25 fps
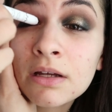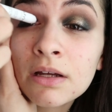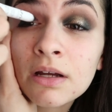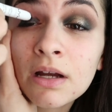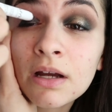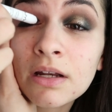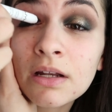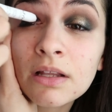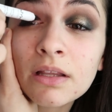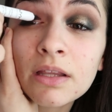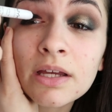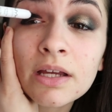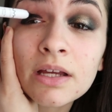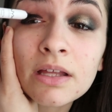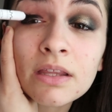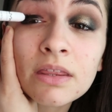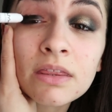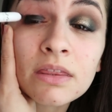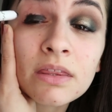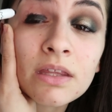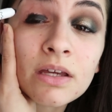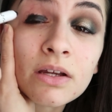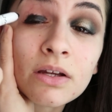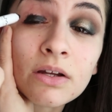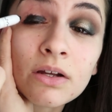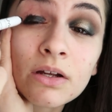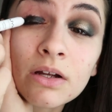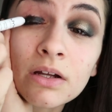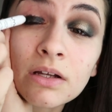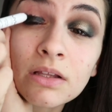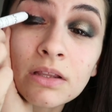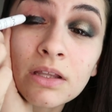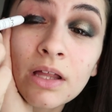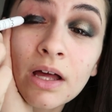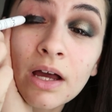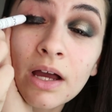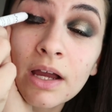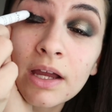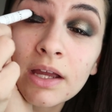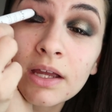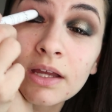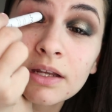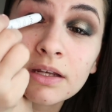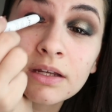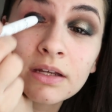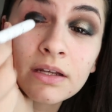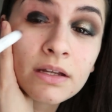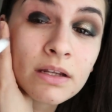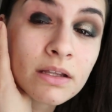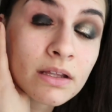kind of like a thicker
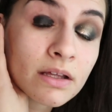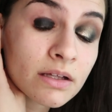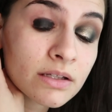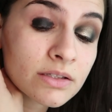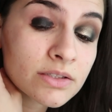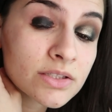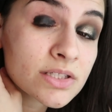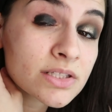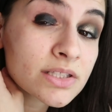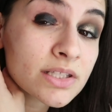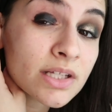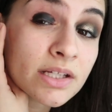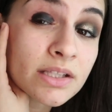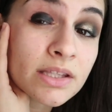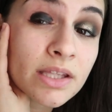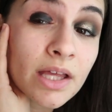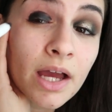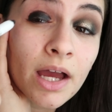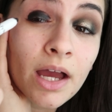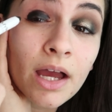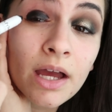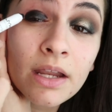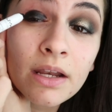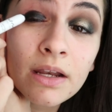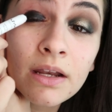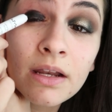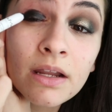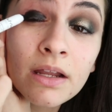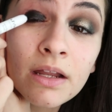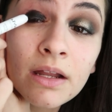line, just like that.